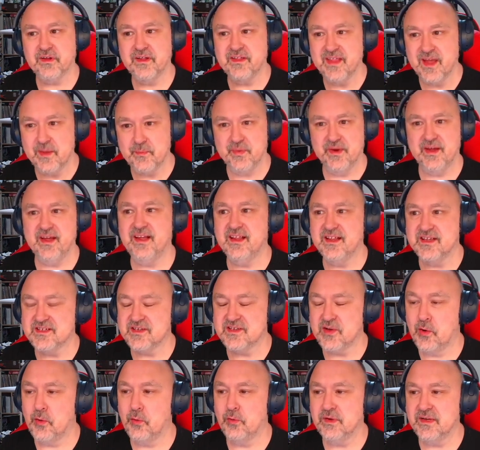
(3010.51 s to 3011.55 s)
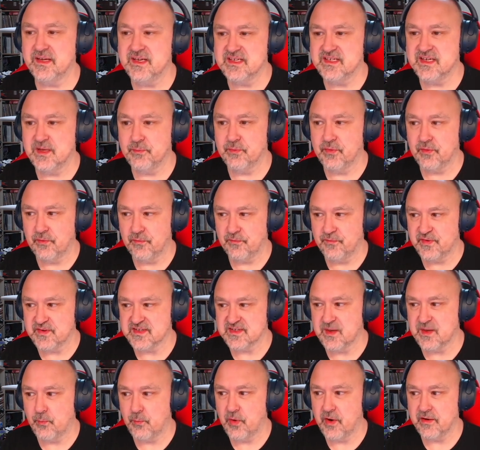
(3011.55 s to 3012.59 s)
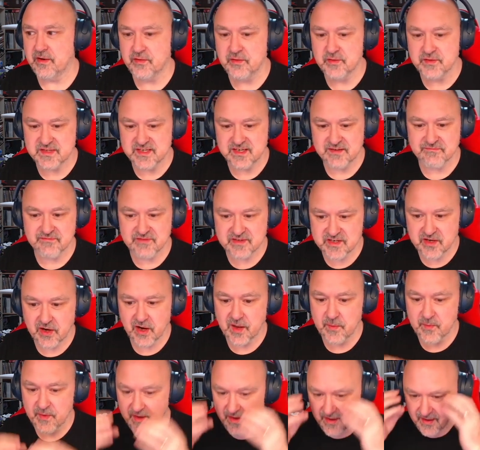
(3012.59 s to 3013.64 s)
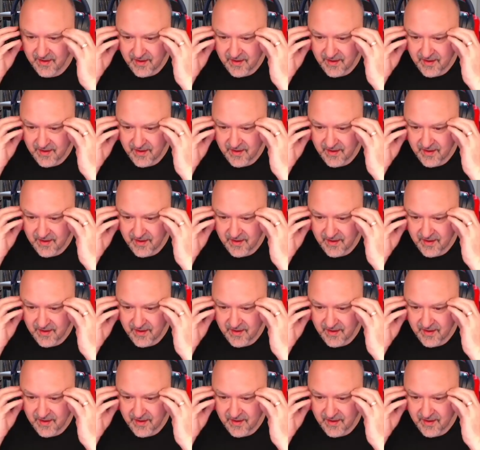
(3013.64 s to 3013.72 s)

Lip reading: and there being this holy symbol for someone who's in retirement,